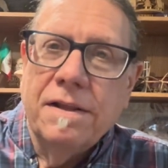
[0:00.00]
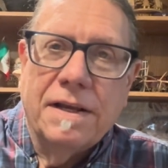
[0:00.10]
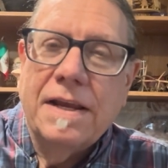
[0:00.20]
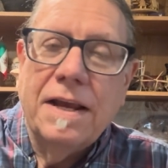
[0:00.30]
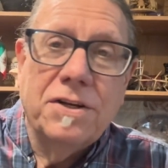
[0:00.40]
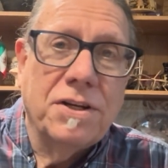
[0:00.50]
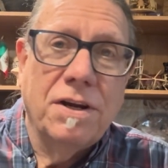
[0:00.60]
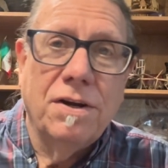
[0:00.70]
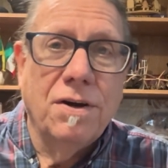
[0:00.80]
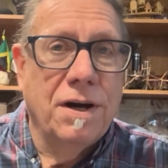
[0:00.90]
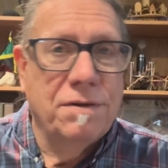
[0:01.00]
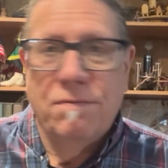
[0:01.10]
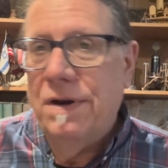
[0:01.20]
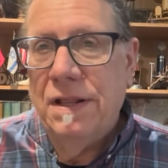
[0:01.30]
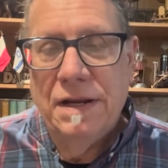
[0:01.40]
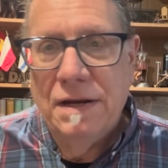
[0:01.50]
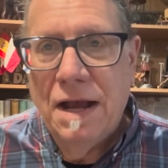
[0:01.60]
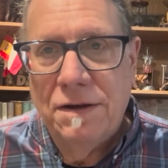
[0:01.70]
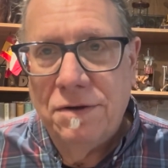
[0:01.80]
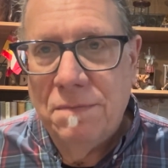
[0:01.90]
The kings to the north, really
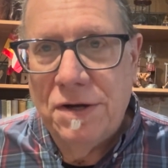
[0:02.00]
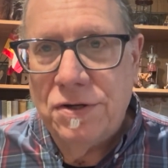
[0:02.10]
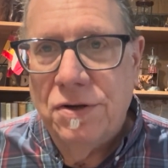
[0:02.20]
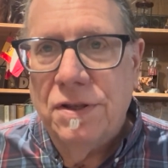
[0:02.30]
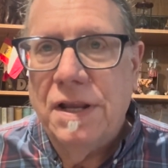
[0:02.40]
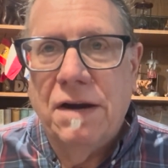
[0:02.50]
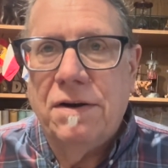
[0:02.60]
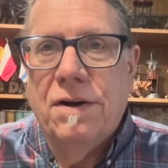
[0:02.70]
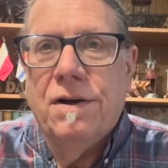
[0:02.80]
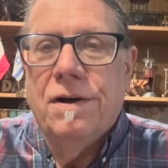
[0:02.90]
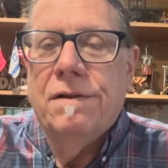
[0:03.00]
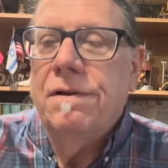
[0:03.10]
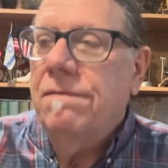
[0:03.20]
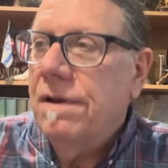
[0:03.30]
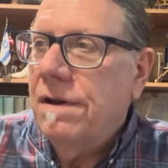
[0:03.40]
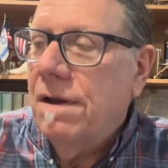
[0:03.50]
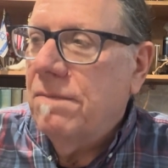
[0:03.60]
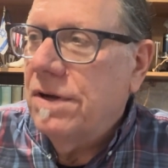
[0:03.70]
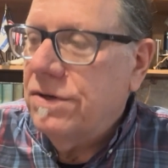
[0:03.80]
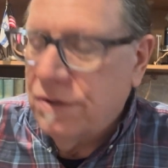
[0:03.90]
not too much good there at all, and not
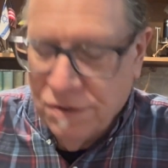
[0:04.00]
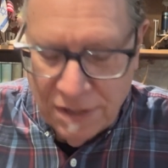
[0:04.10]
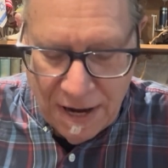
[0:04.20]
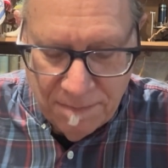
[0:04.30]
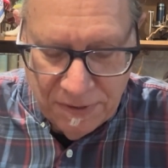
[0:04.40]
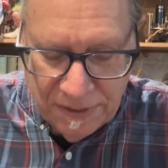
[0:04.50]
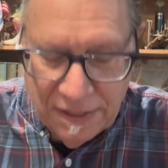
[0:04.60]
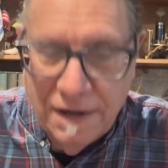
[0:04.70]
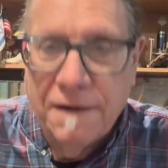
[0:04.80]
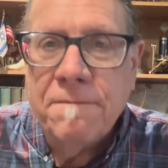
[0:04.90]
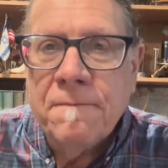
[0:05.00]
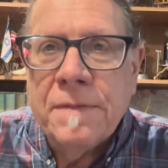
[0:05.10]
much good happening there.